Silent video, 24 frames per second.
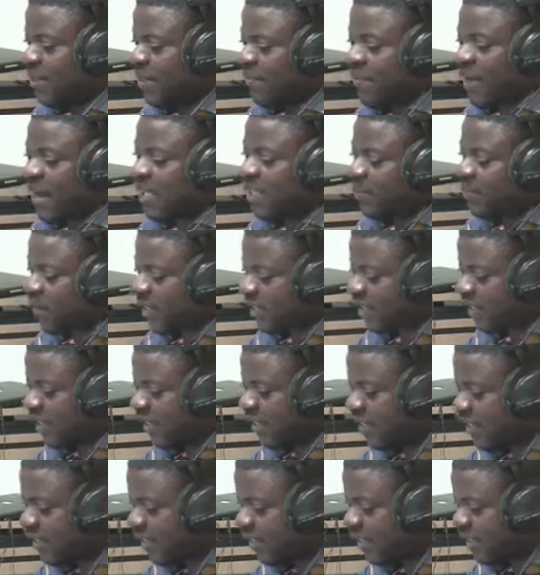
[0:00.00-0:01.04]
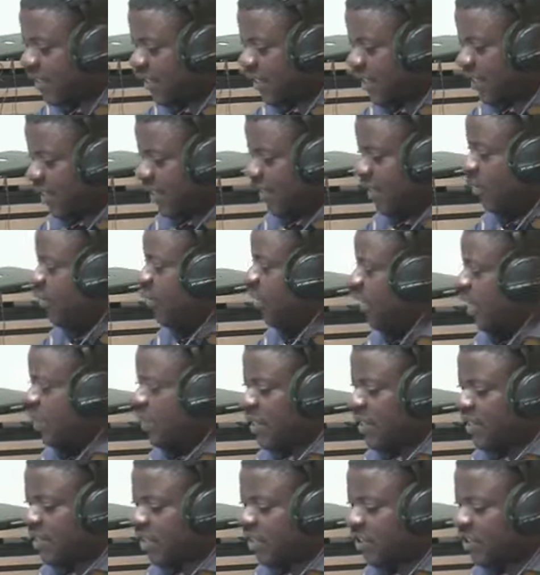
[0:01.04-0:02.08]
Vice President, the New Year
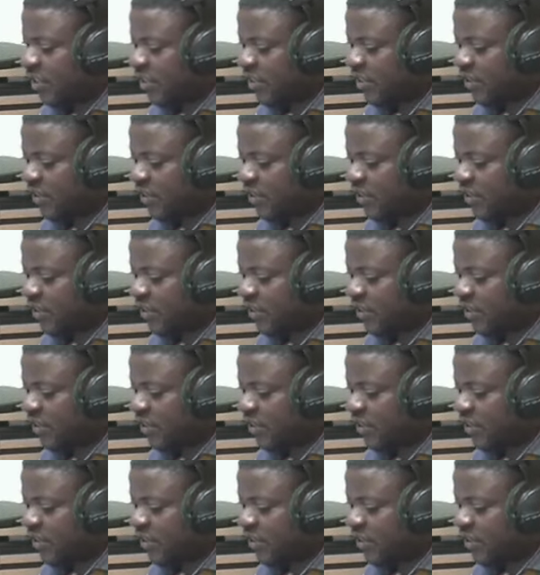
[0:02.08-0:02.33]
message.